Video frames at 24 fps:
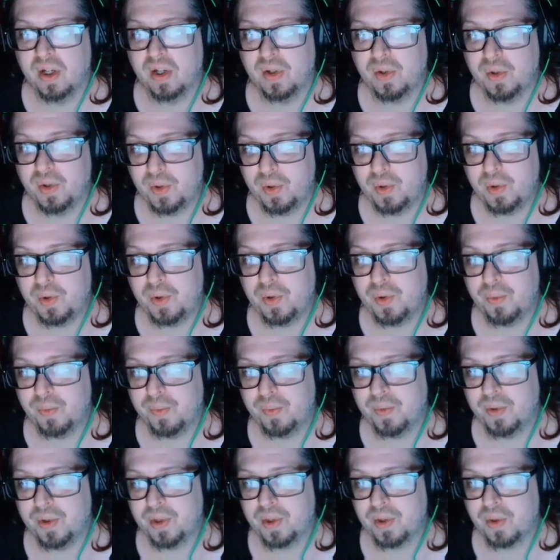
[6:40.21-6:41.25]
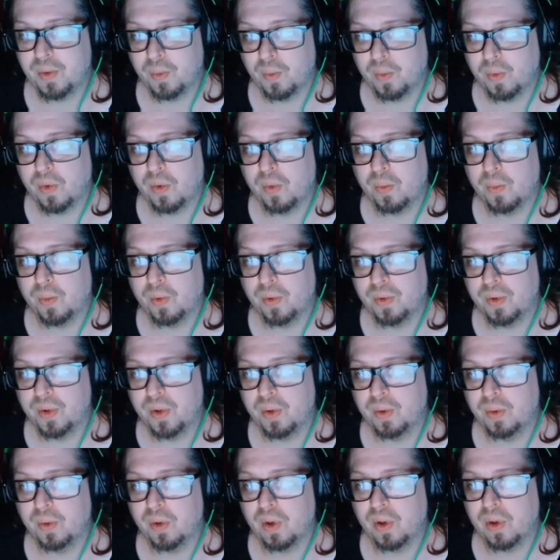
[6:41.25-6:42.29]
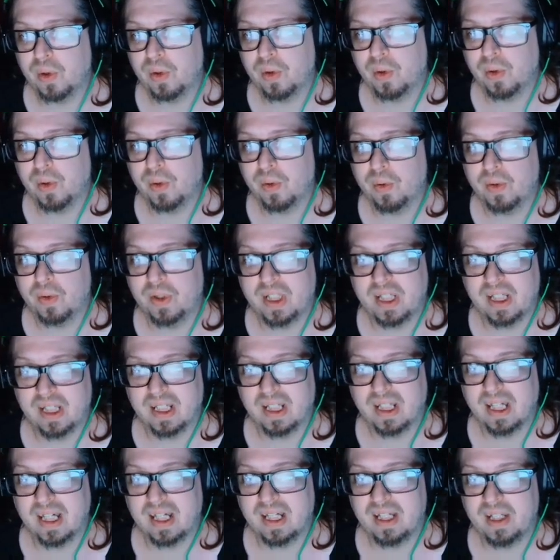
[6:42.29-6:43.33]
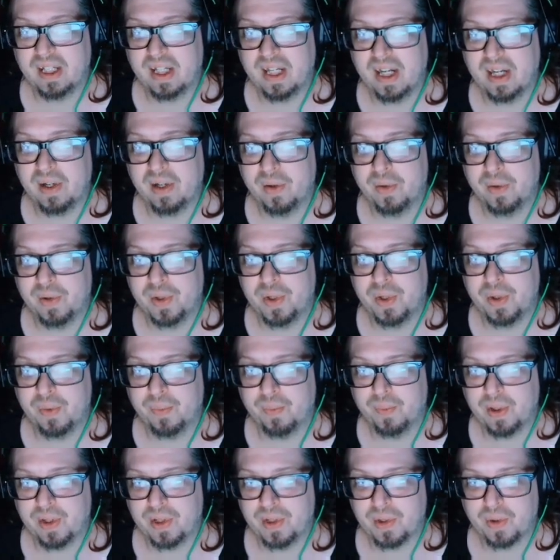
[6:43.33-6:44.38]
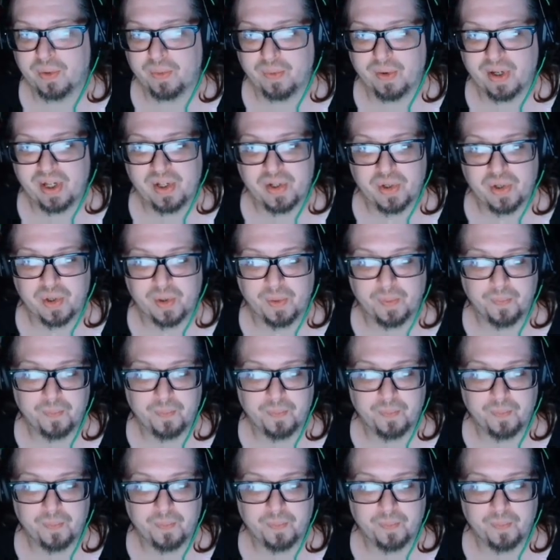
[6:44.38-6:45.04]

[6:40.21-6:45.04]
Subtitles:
due to restore will no longer delay the energy restoration.